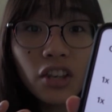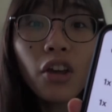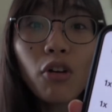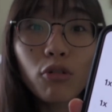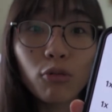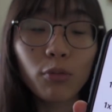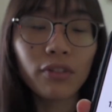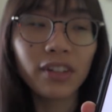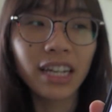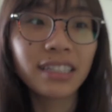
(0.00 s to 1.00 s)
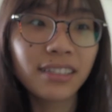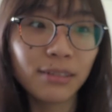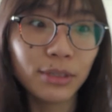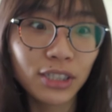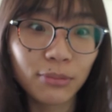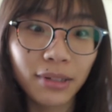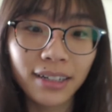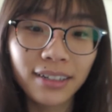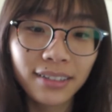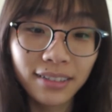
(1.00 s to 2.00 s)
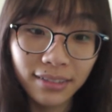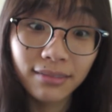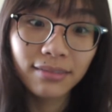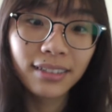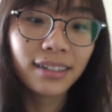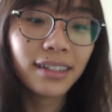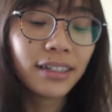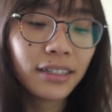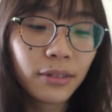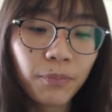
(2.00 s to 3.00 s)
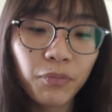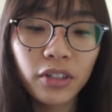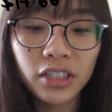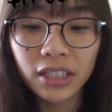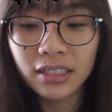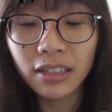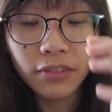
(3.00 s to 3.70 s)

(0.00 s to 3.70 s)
new with an exclamation mark which is